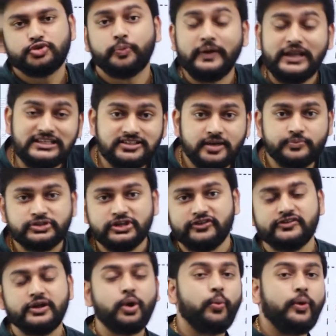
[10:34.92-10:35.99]
So please observe
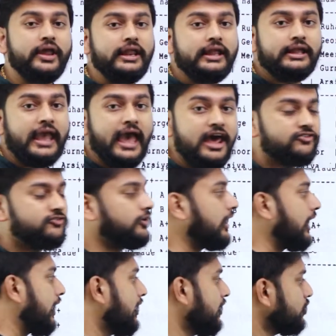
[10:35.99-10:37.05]
the query
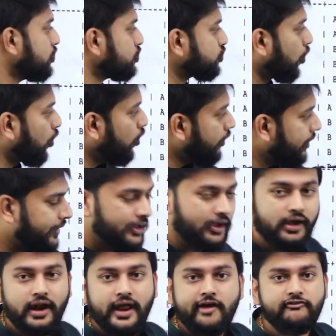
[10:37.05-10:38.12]
carefully. So here
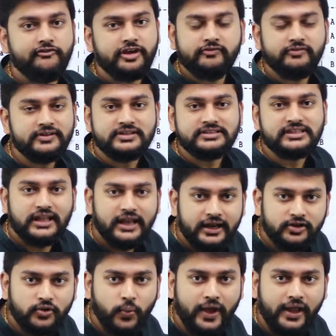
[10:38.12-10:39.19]
I have given the
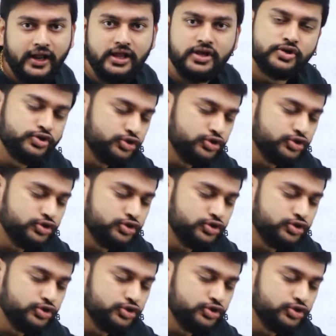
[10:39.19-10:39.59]
select query.